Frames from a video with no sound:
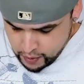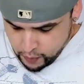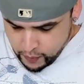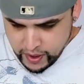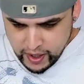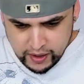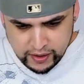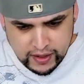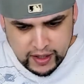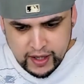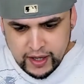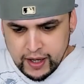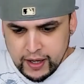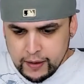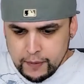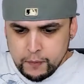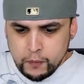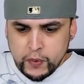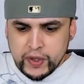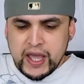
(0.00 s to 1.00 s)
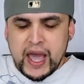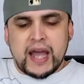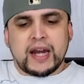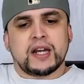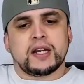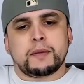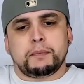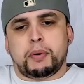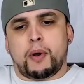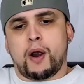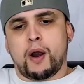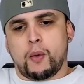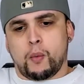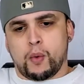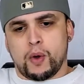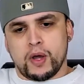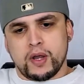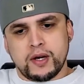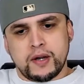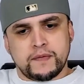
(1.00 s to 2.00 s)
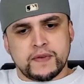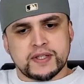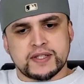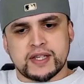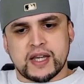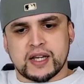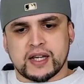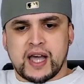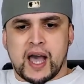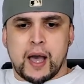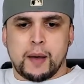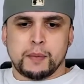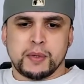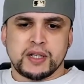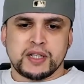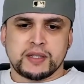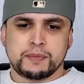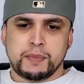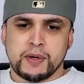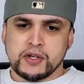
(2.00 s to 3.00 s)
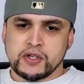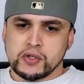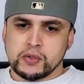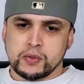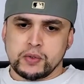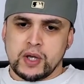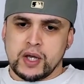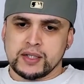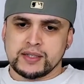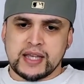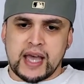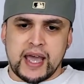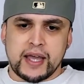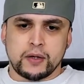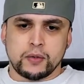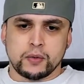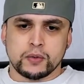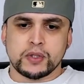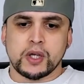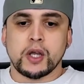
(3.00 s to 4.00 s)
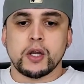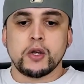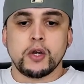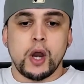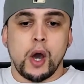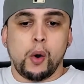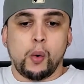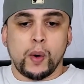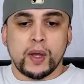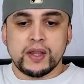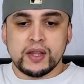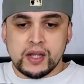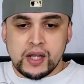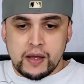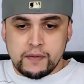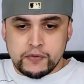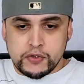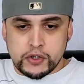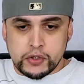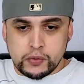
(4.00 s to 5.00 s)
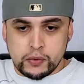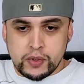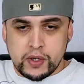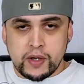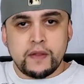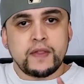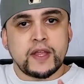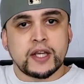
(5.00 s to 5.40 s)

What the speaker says: Well, we got into part one of his comedy special titled No One Loves You.